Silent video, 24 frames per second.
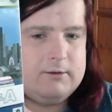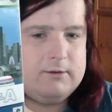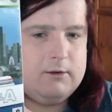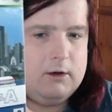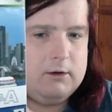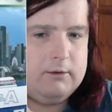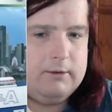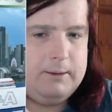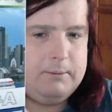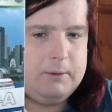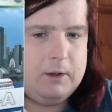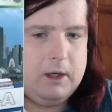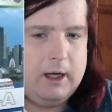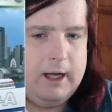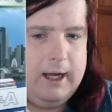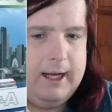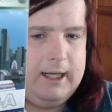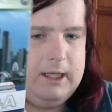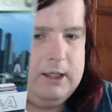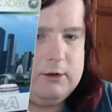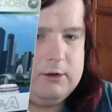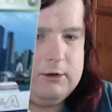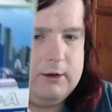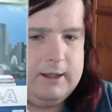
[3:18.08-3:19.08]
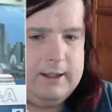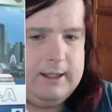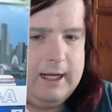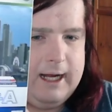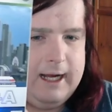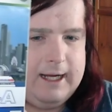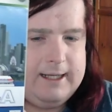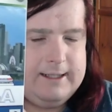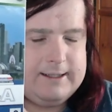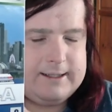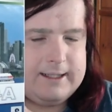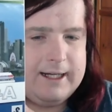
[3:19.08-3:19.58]
lottery, we've got A-Train
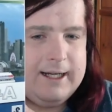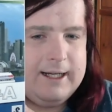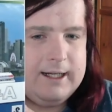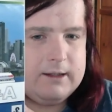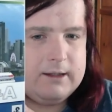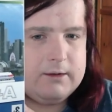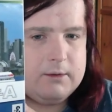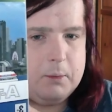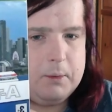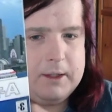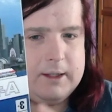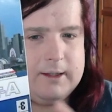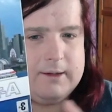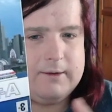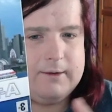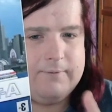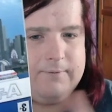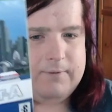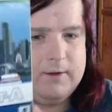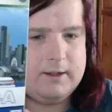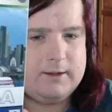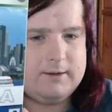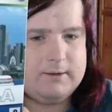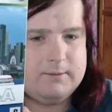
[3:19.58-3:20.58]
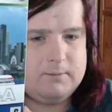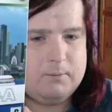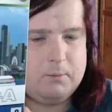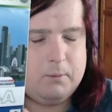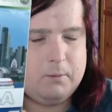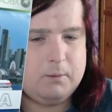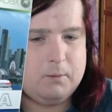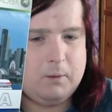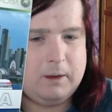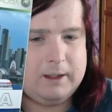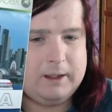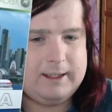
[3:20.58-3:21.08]
HX, which is the first
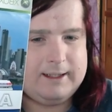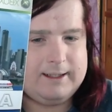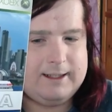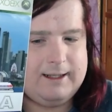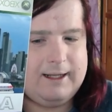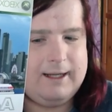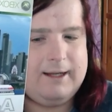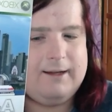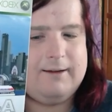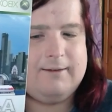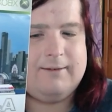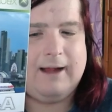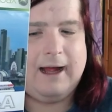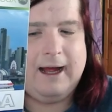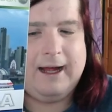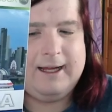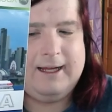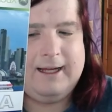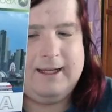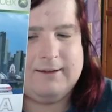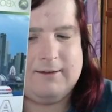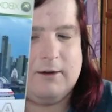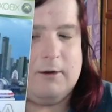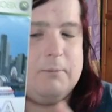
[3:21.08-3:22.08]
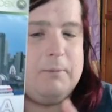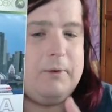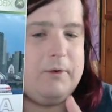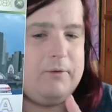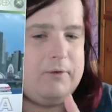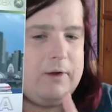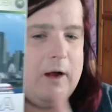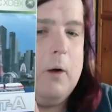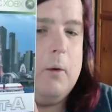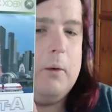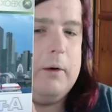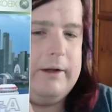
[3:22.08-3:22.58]
one in the letters A, so I've got to move
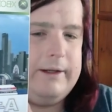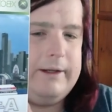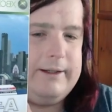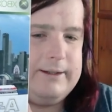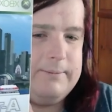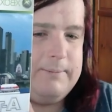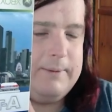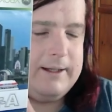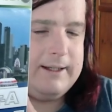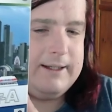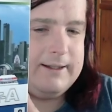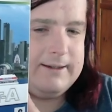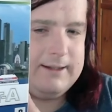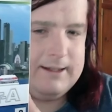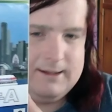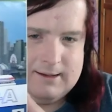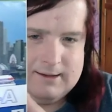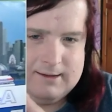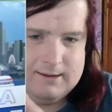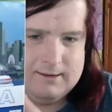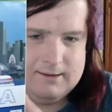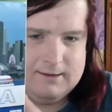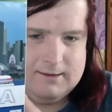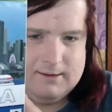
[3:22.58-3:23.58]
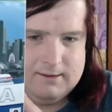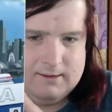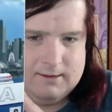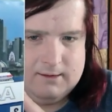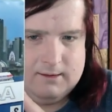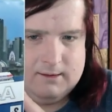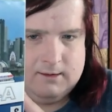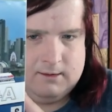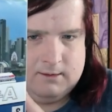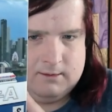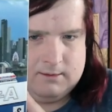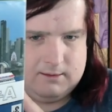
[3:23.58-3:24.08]
the whole collection put this in.
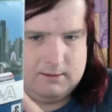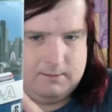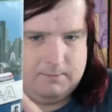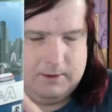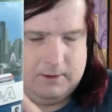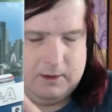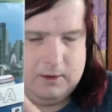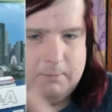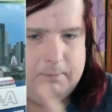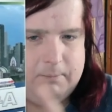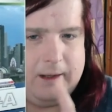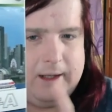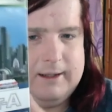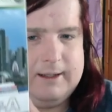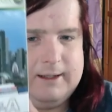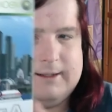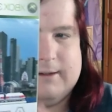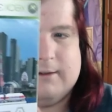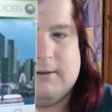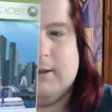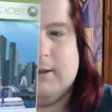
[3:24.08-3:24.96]
I mean, but at least I've